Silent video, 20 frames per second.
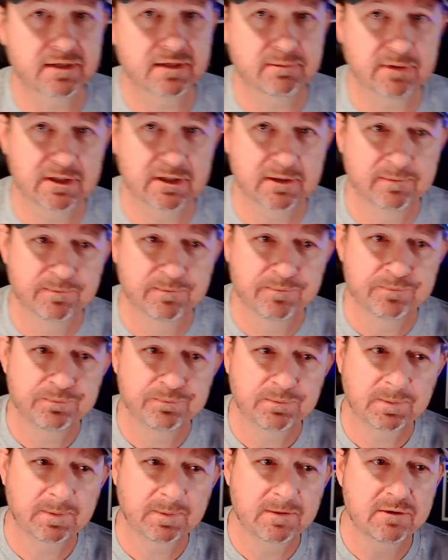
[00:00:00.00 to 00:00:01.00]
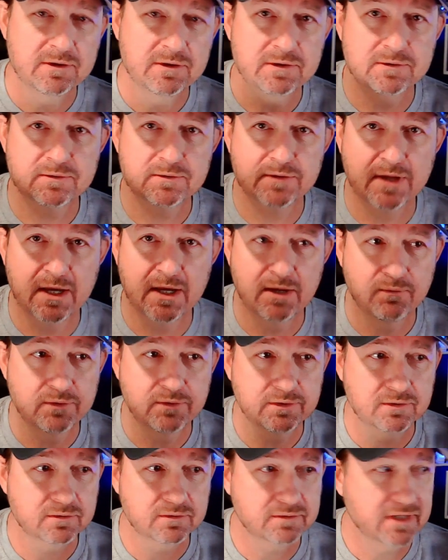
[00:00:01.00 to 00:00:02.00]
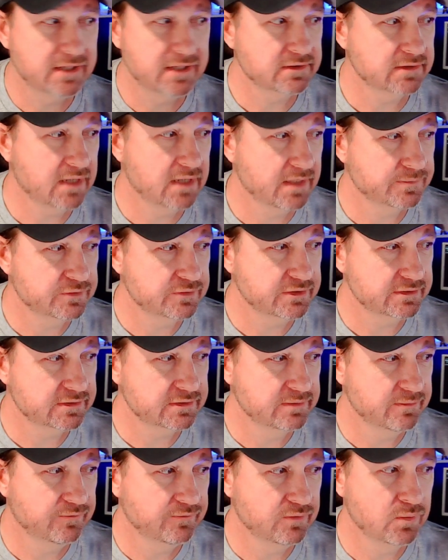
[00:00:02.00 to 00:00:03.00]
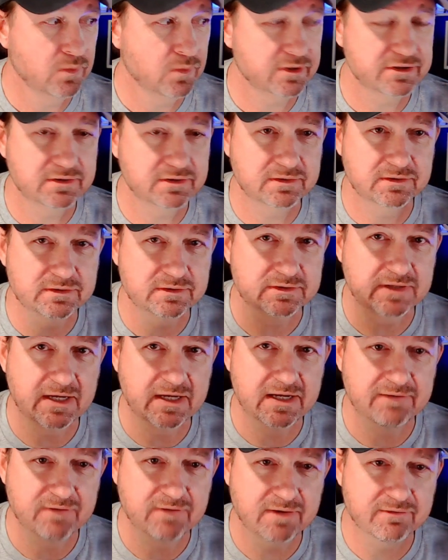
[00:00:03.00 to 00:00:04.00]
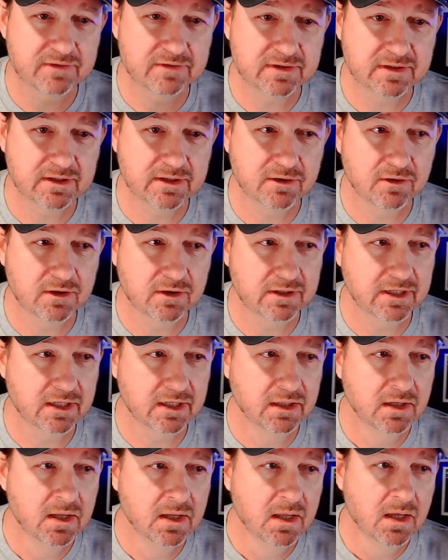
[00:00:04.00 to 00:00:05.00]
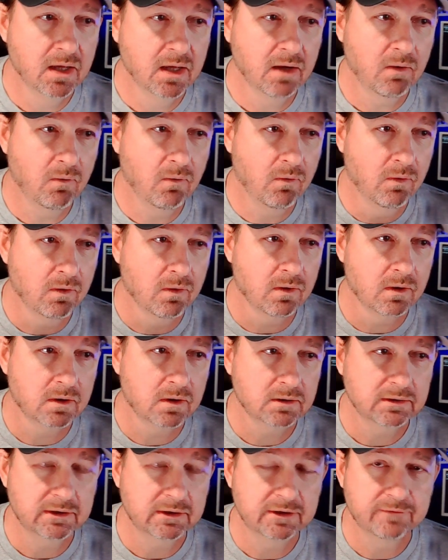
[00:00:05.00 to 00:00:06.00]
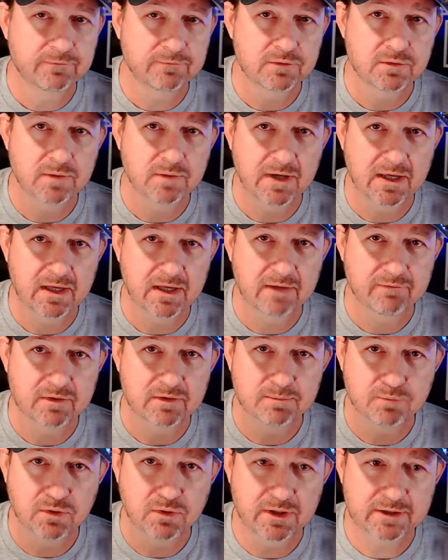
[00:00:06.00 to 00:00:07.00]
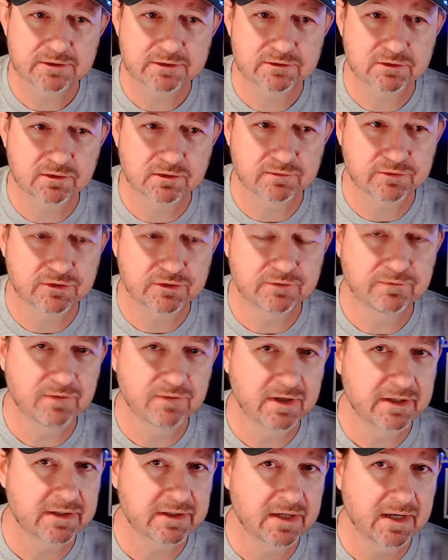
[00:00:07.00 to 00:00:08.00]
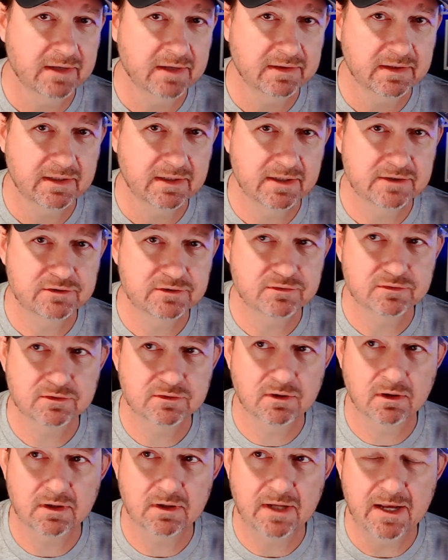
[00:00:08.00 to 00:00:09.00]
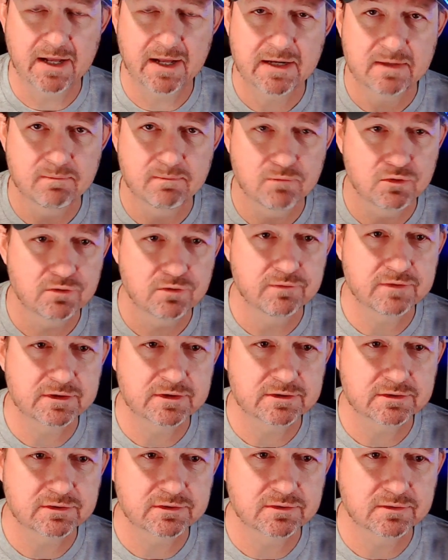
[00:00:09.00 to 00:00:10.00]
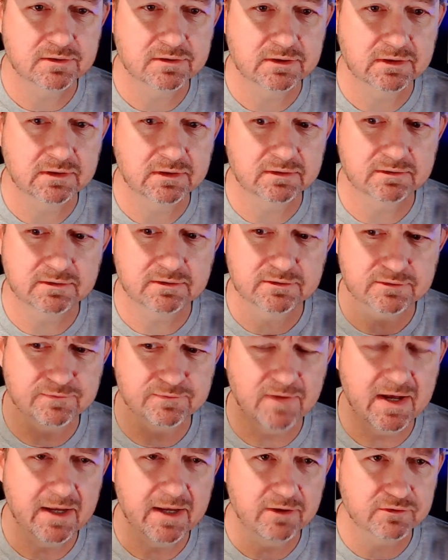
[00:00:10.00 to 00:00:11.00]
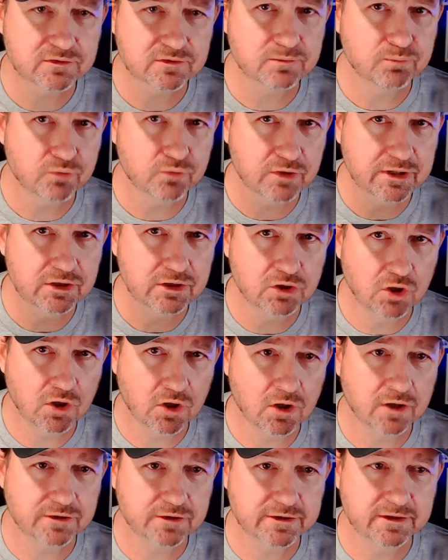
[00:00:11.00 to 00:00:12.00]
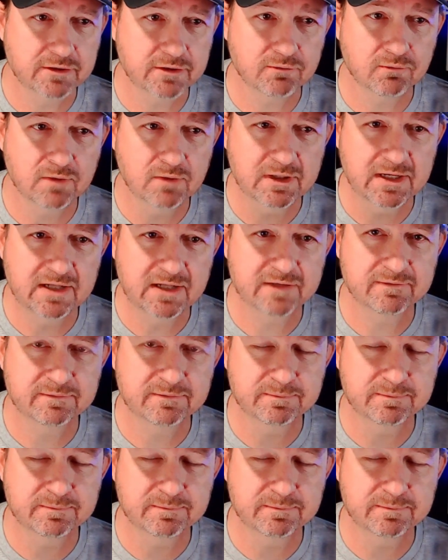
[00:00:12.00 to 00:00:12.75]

me. You can do that with your desktop system if you want to save everything on it. Or if you have a Plex server, you'll find out that as you start adding movies to it, those files are pretty large and you run out of